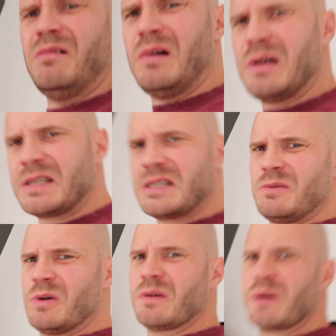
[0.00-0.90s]
Let's see
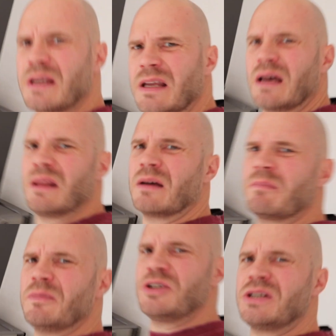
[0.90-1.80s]
whether I can get
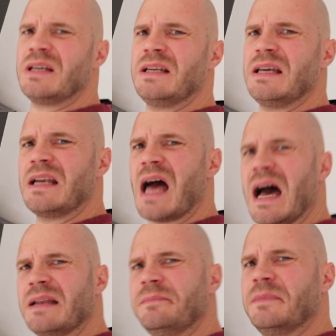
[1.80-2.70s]
the machine in
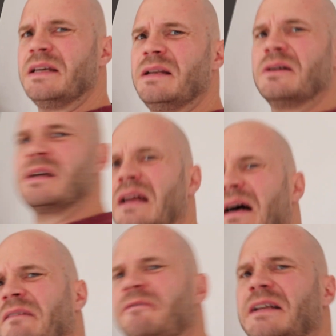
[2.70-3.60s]
and me. Look at
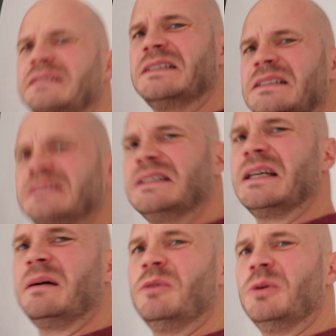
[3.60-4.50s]
that fantastic
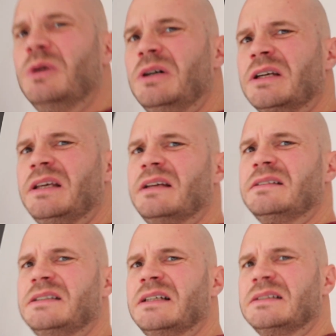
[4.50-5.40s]
camera work.
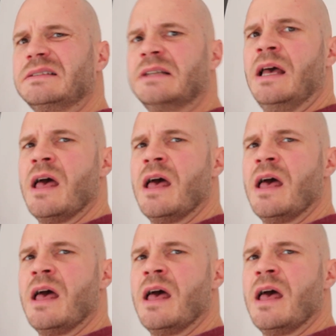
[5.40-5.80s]
Yes, yes.